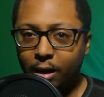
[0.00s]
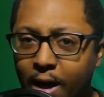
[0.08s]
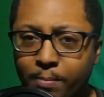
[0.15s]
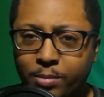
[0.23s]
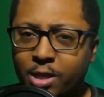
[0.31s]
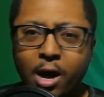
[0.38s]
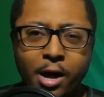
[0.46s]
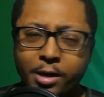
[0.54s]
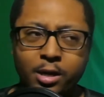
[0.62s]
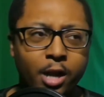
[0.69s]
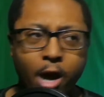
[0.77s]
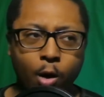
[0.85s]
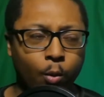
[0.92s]
I'm
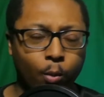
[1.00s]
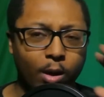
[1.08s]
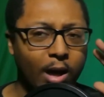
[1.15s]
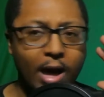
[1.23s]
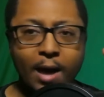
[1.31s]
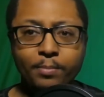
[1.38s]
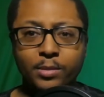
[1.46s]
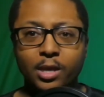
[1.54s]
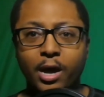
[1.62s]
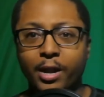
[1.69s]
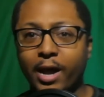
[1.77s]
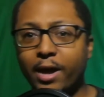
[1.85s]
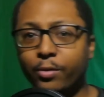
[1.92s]
done. No, I'm
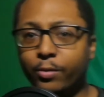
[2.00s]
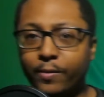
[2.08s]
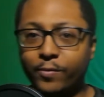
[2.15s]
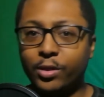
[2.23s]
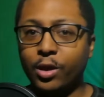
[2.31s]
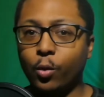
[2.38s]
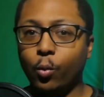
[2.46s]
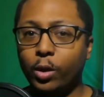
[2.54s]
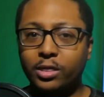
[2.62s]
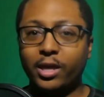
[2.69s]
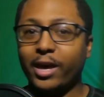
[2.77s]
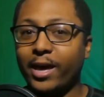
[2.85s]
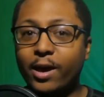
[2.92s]
done. I don't even know
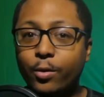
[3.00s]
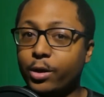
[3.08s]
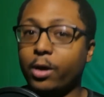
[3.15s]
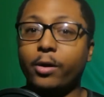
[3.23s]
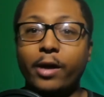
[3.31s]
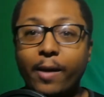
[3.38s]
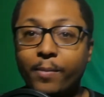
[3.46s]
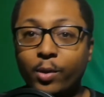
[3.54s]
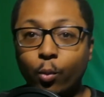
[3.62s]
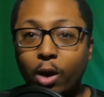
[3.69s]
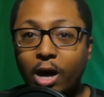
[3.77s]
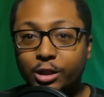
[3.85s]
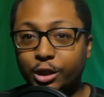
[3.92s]
what the hell y'all got me
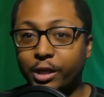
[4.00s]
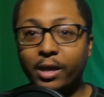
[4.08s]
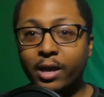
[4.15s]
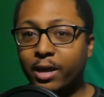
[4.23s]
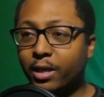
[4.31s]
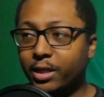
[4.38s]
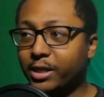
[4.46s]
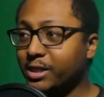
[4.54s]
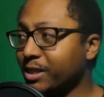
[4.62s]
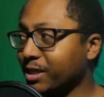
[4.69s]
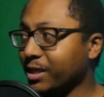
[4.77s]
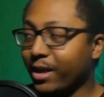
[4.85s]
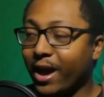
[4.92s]
watching. This
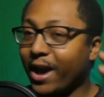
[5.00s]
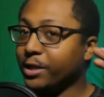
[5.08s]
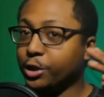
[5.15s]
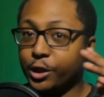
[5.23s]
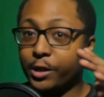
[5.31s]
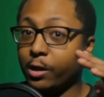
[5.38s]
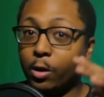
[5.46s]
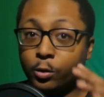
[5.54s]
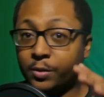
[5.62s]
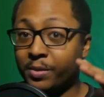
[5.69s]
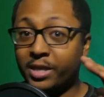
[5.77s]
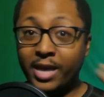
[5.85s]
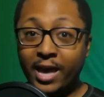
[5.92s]
isn't Kaiji the
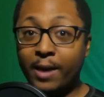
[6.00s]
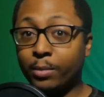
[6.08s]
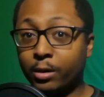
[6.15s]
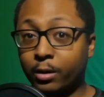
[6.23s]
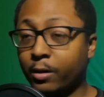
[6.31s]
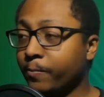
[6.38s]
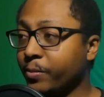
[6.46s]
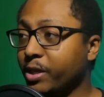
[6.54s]
Ultimate Gambler.